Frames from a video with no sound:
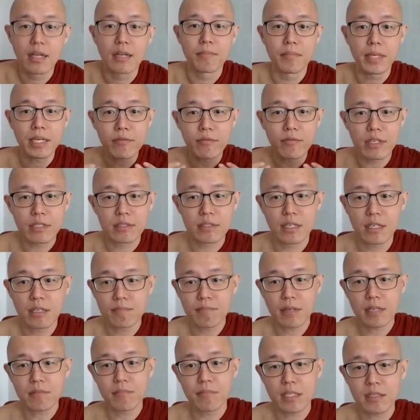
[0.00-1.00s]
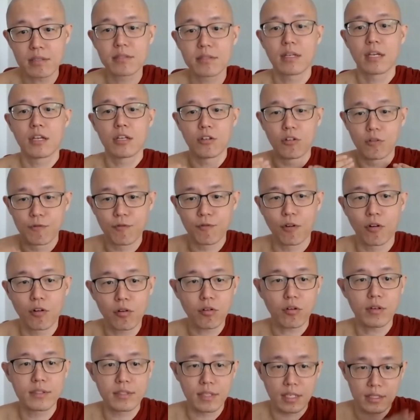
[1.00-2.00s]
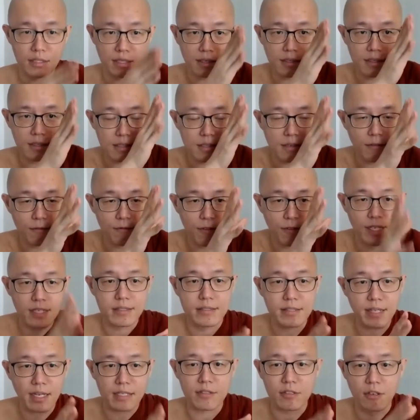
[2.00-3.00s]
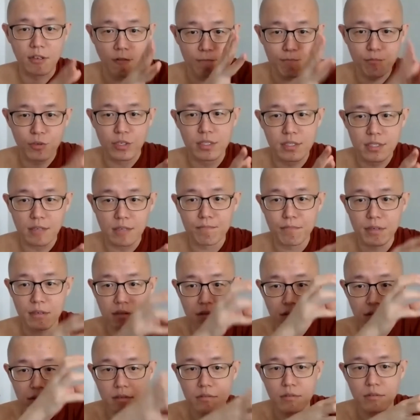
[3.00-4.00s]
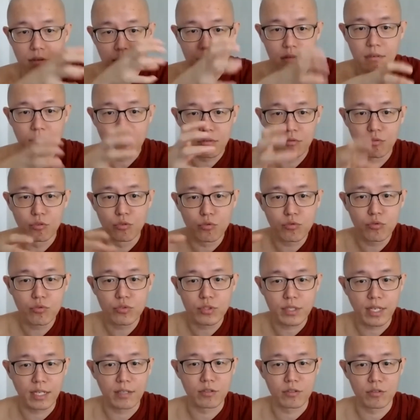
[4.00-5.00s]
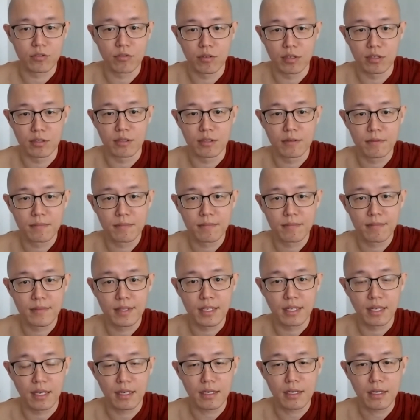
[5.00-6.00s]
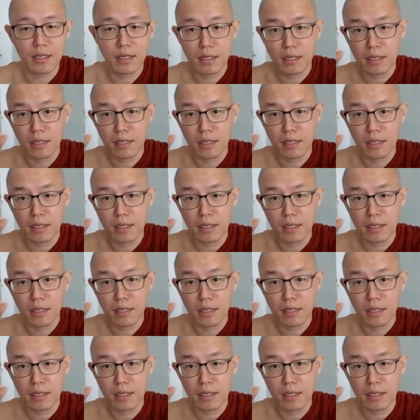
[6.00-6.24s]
Being reasonable means you follow certain fixed sets of principles, rules, and so on. Yeah.